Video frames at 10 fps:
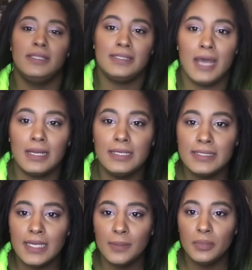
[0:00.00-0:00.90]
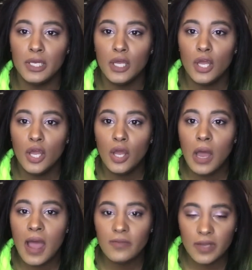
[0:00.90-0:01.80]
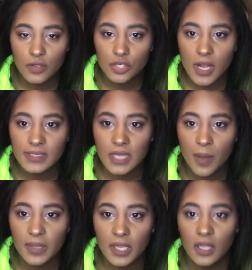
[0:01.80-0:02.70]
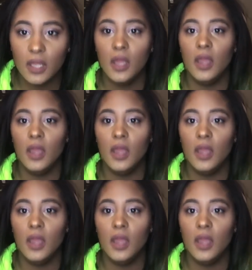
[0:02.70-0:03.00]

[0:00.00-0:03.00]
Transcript: it's not gonna zip. I have another dress coming.